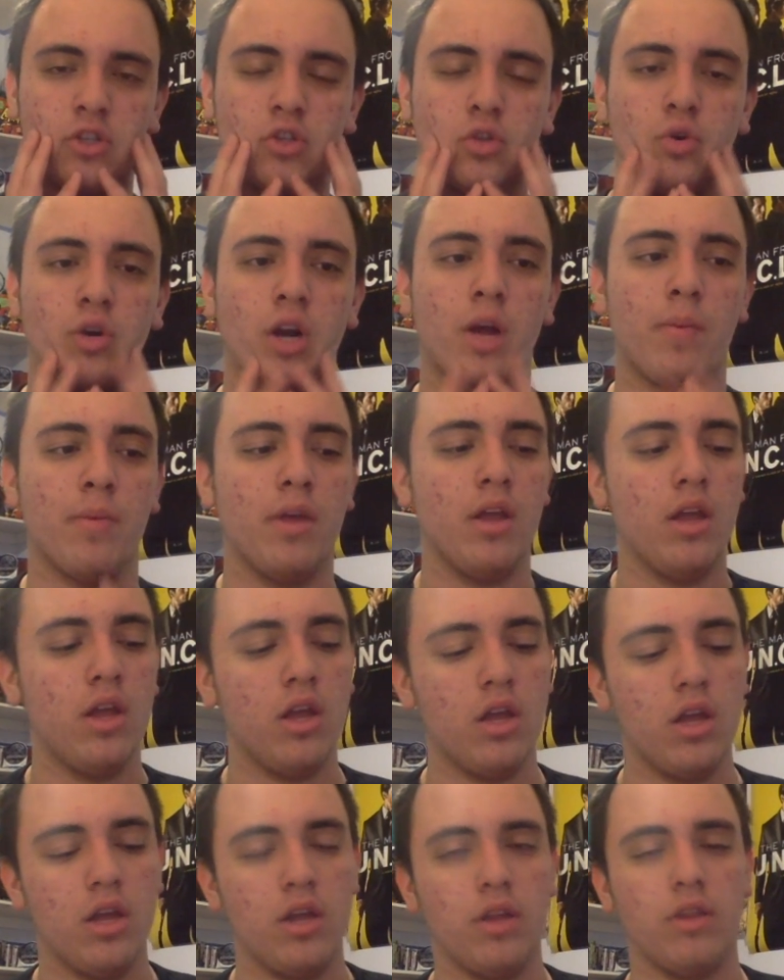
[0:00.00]
all torn up.
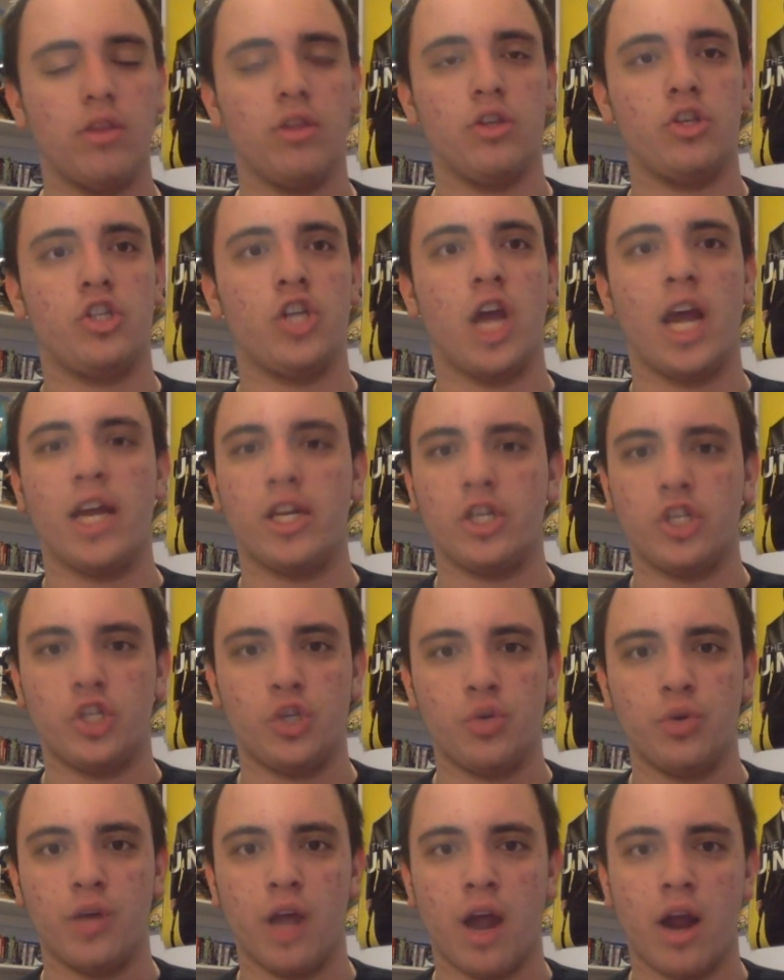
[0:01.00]
The giant
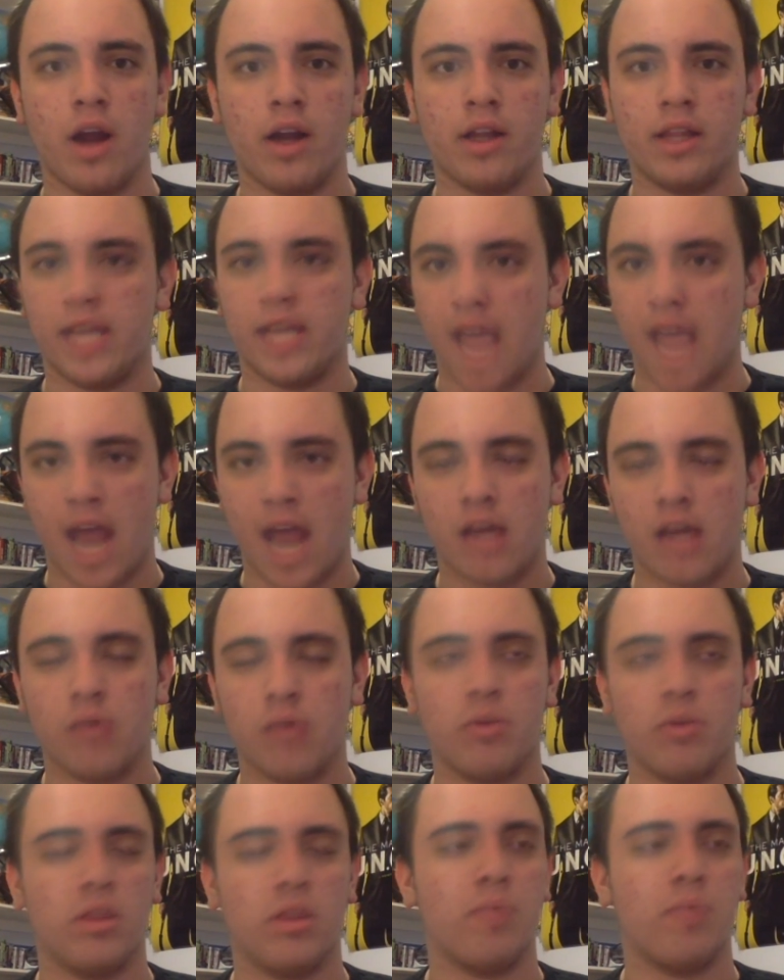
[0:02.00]
shootout at the end
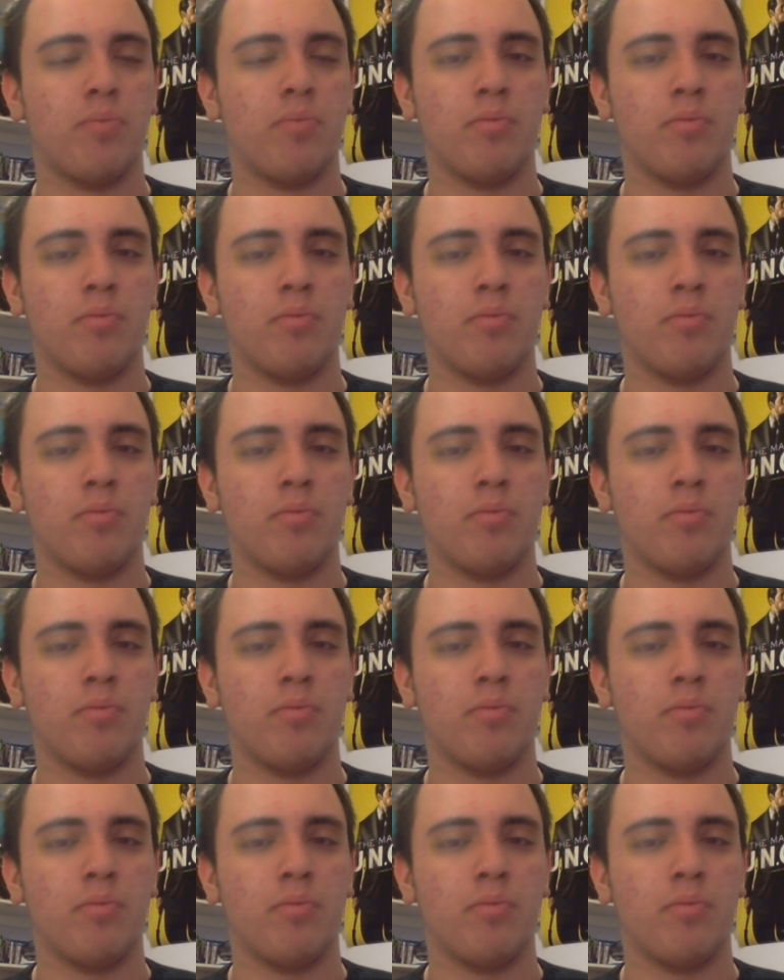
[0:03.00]
with